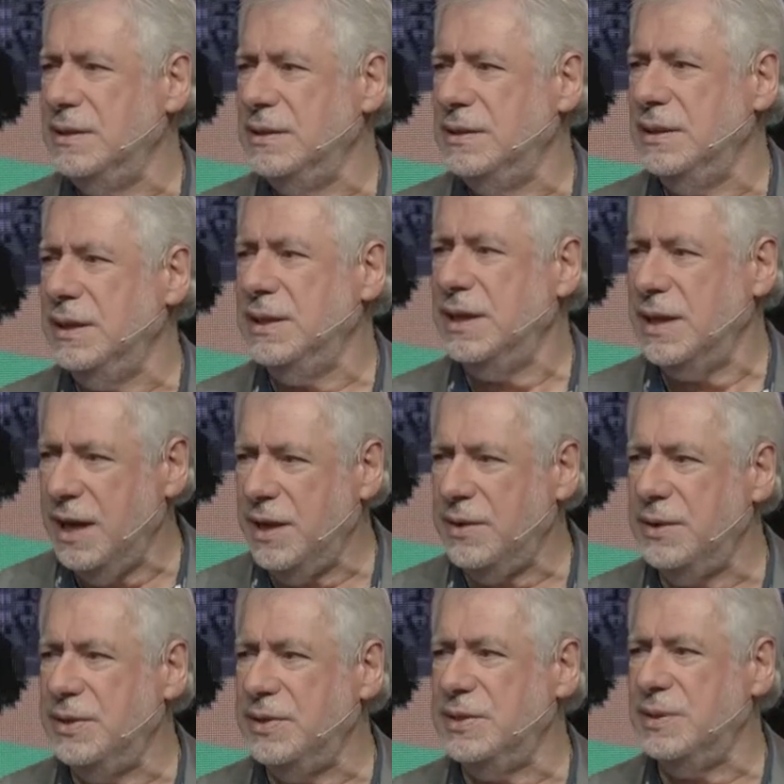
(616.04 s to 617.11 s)

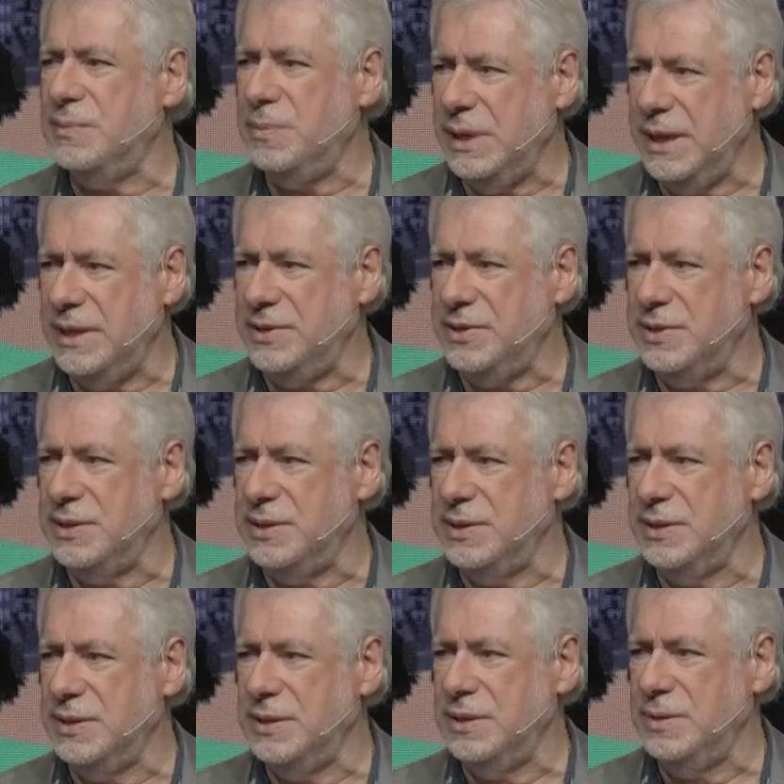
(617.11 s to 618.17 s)
encouraged and blessed
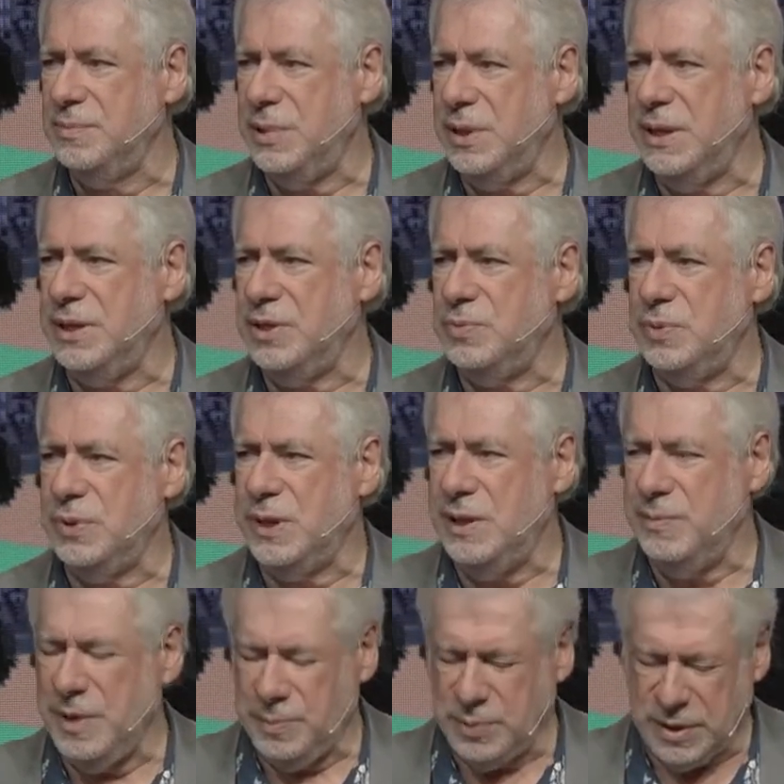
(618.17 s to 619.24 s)
by his word.
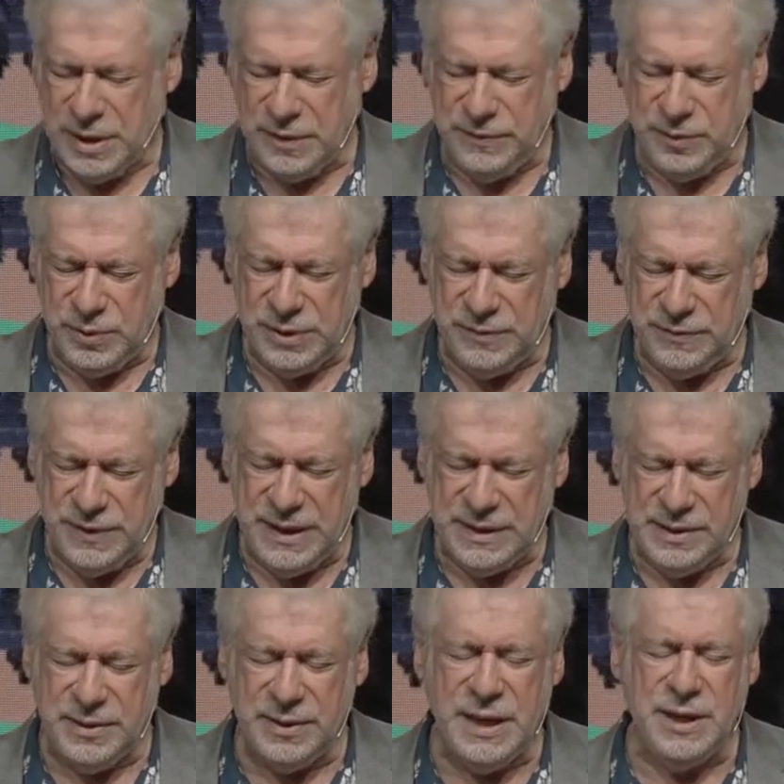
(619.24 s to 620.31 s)
Let me pray for you.
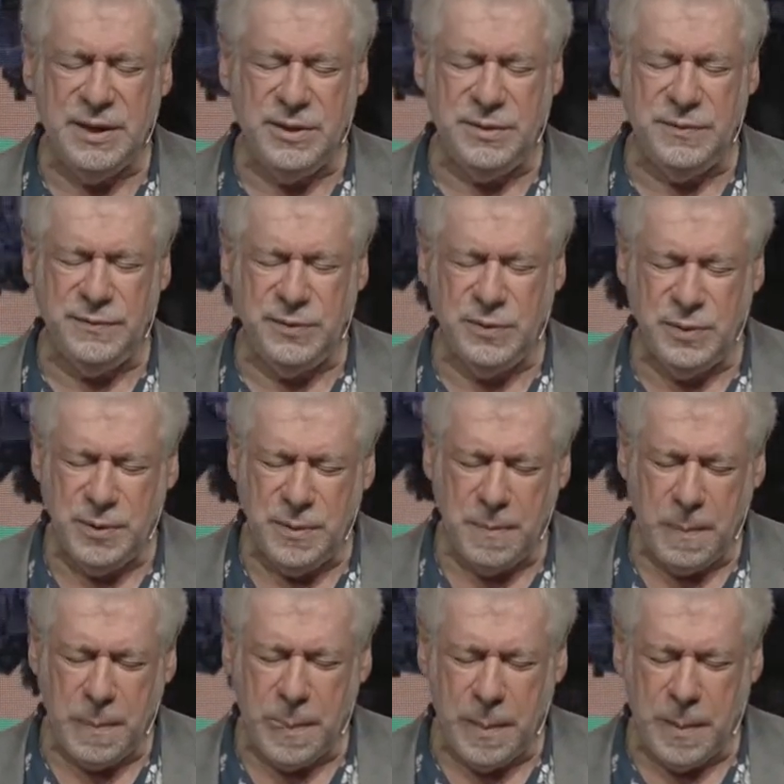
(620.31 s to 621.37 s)
Father, thank you for
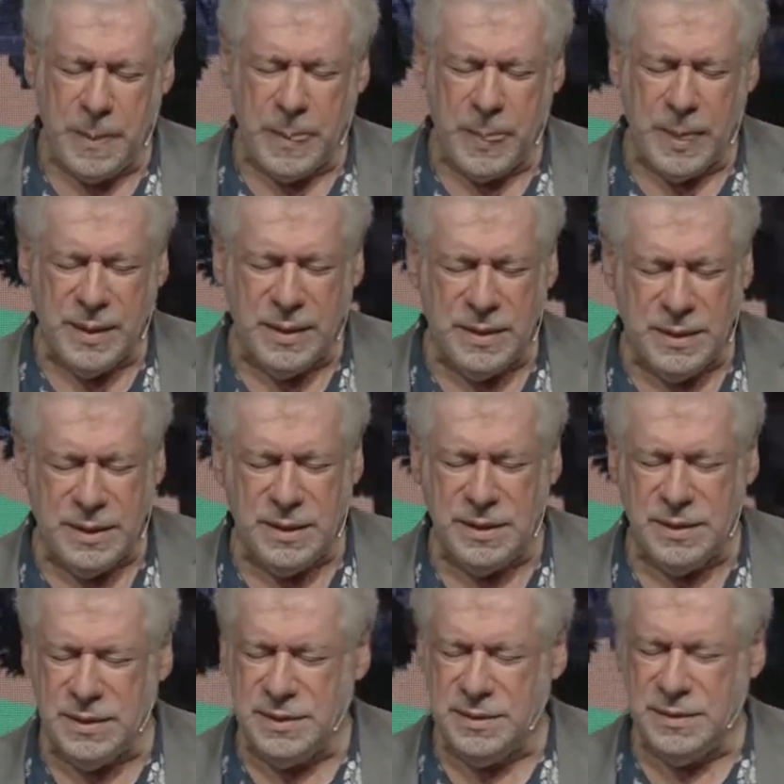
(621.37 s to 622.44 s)

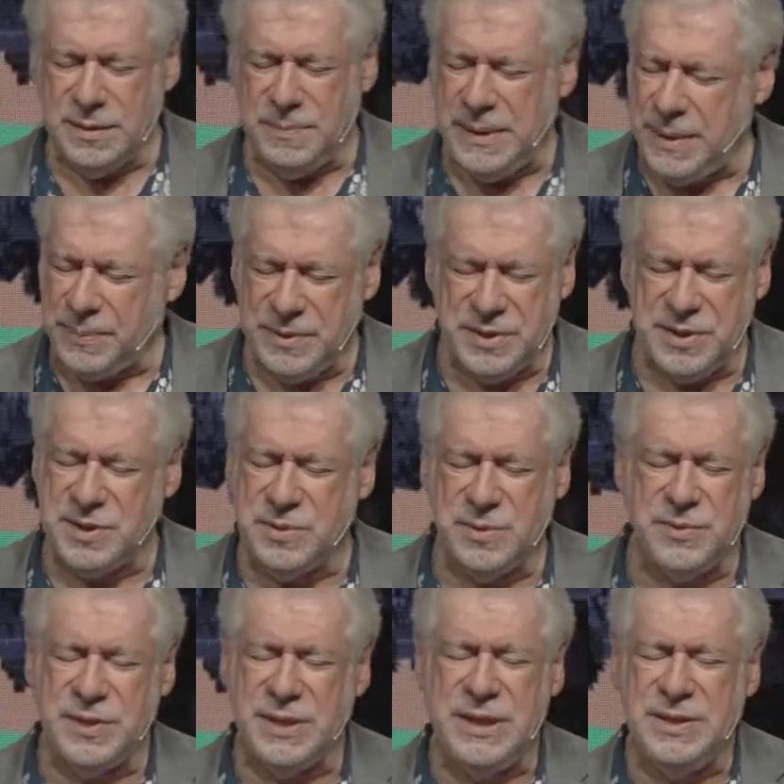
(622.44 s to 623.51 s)
the baptisms
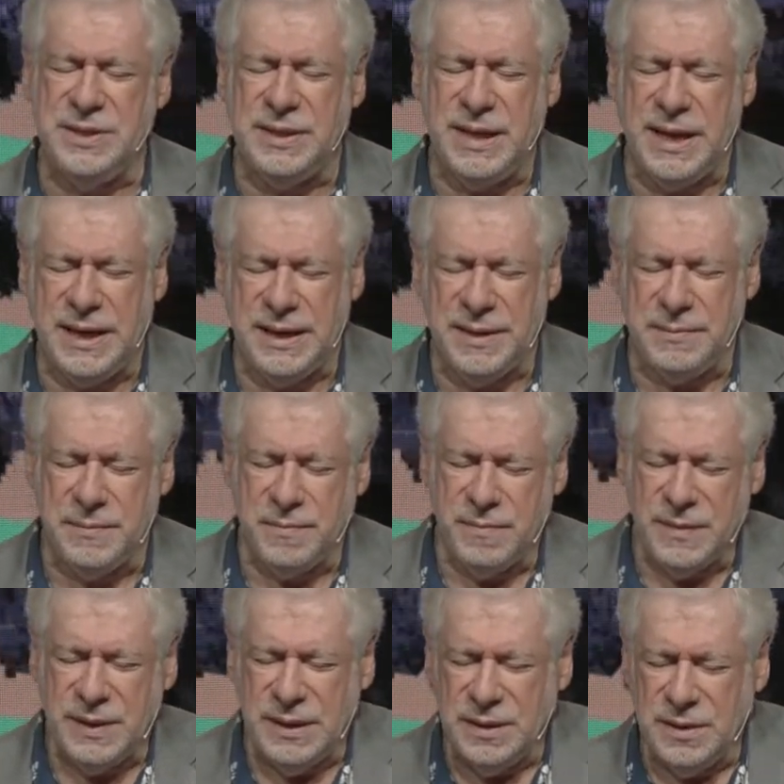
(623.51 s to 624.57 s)
we've seen today.
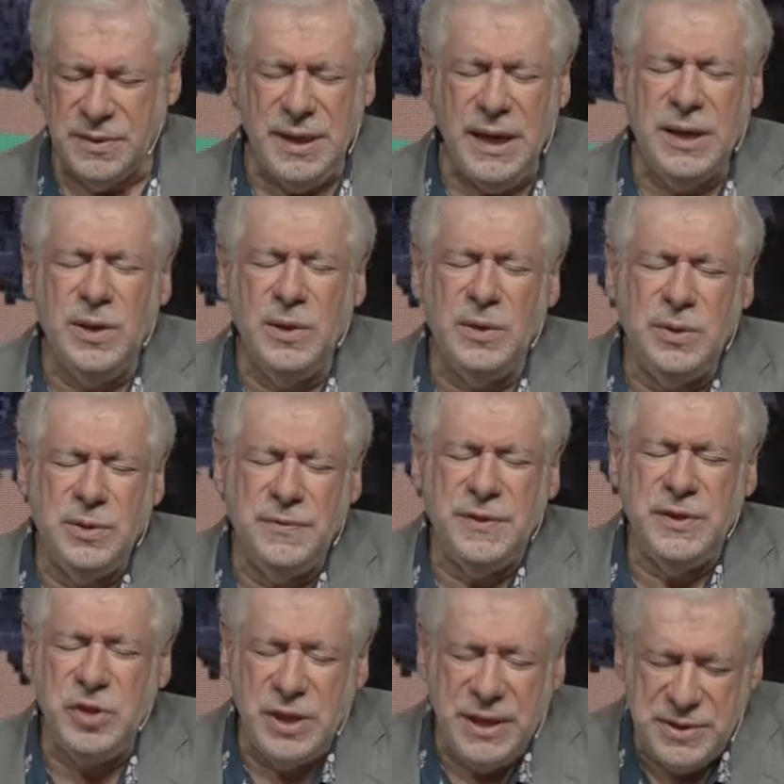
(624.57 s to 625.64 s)
Thank you, Lord, for
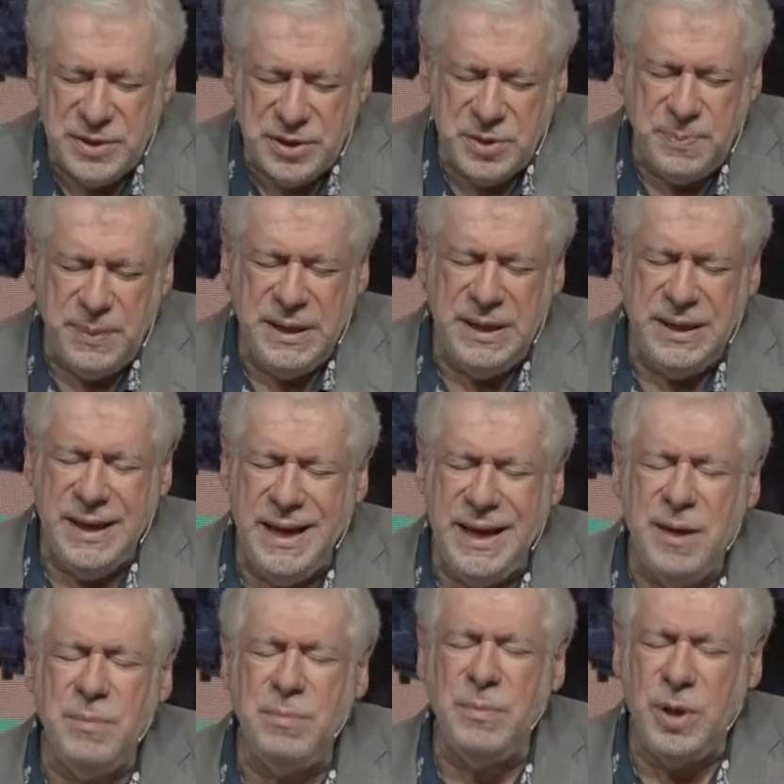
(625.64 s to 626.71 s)
Jesus being
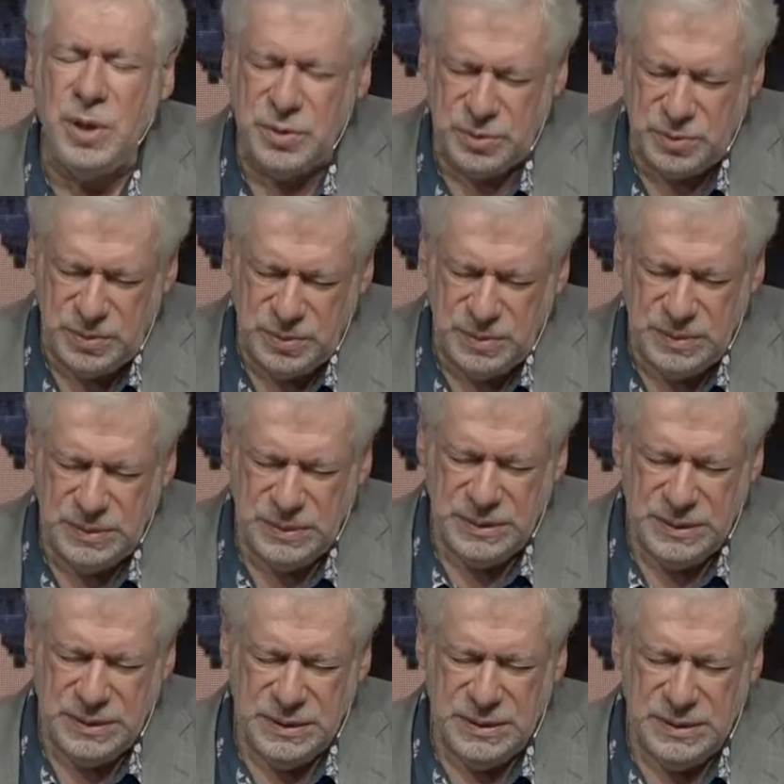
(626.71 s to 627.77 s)
our model.
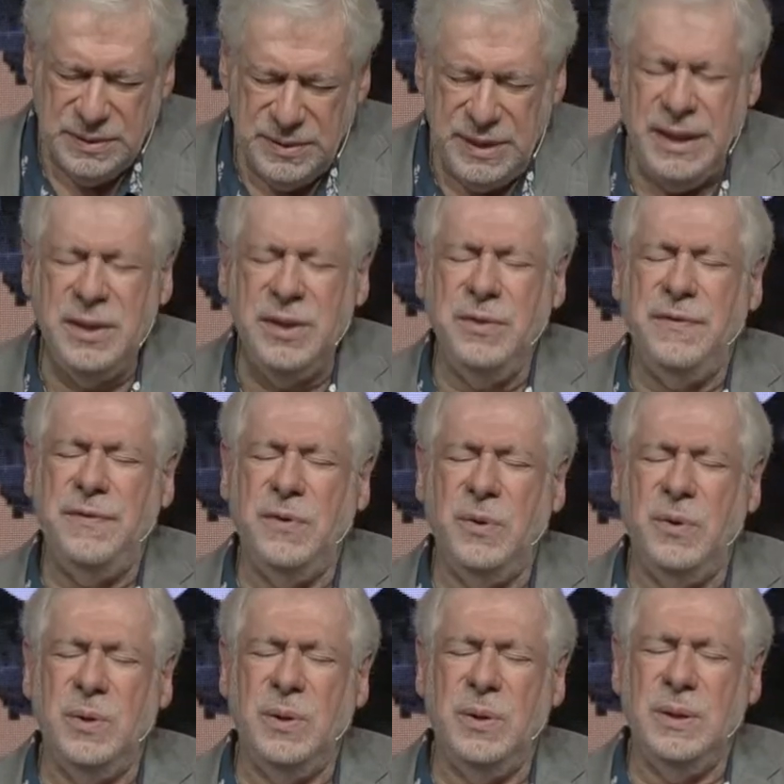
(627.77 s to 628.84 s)
Thank you
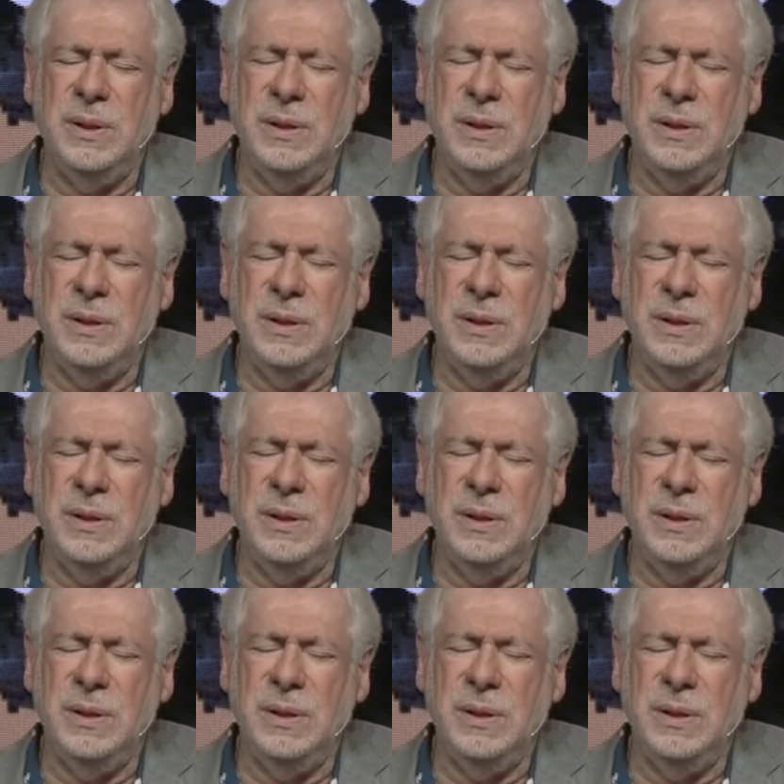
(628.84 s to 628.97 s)
for